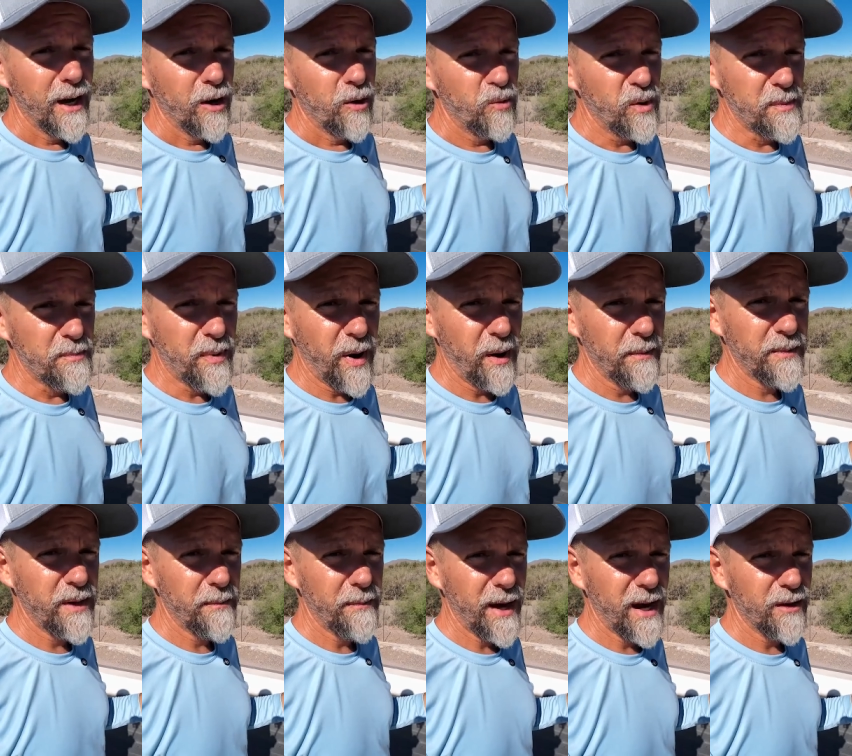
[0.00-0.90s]
We pumped
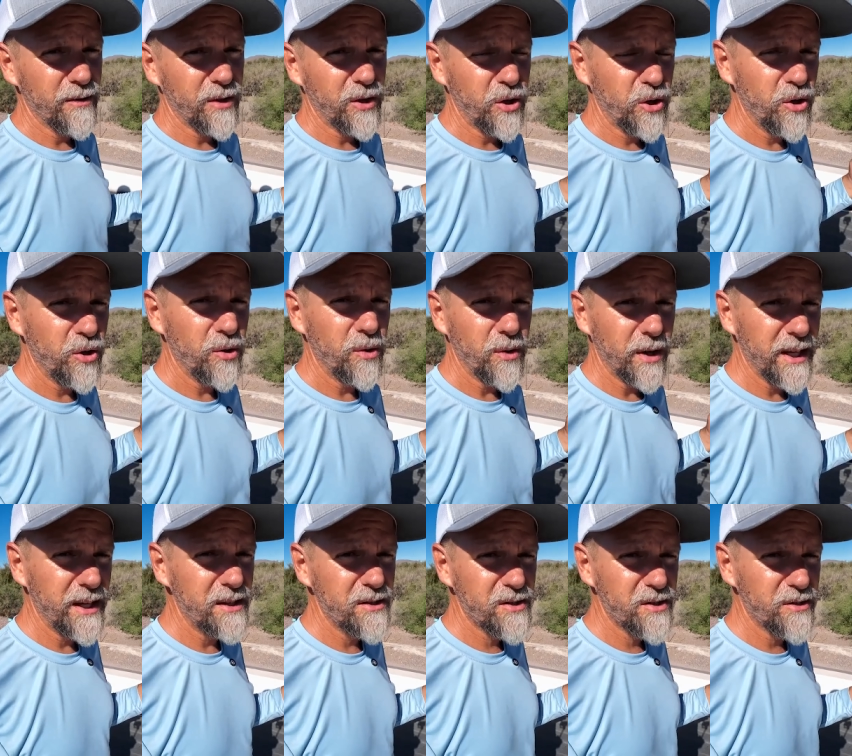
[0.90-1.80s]
about 2
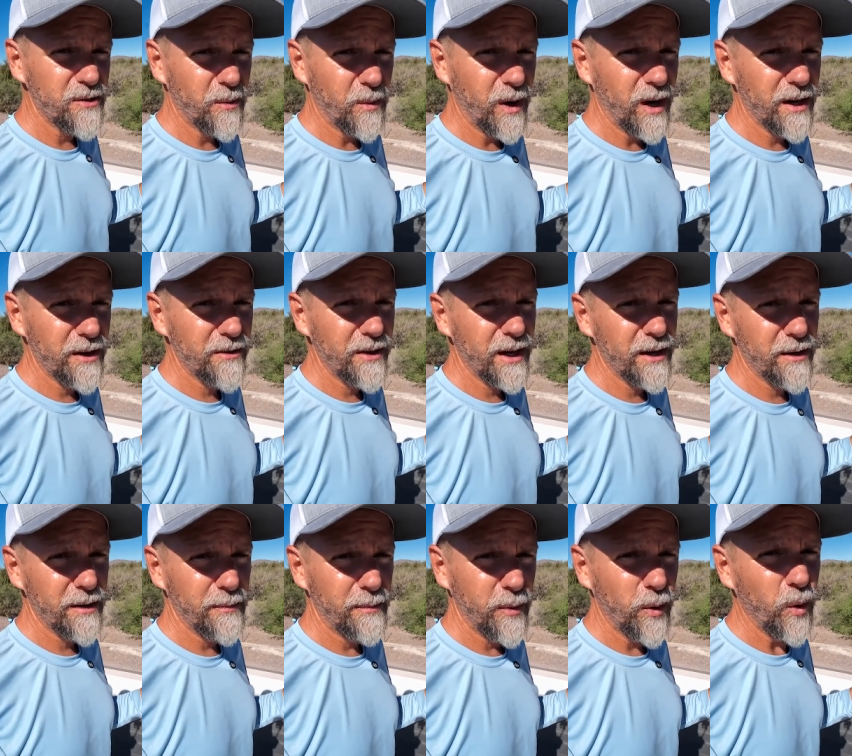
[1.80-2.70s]
inches of water out of
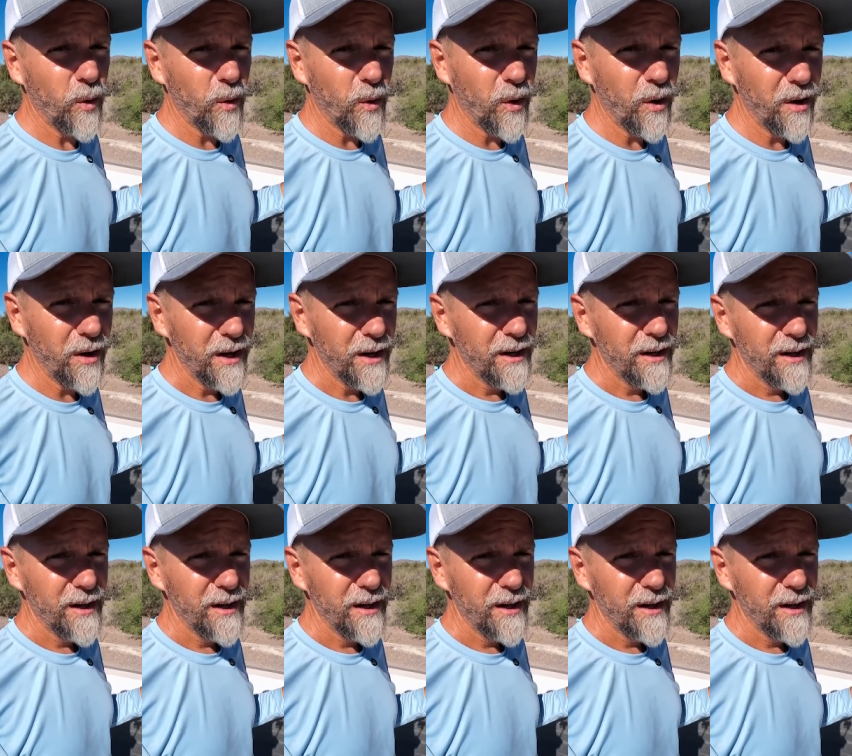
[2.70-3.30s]
the pool,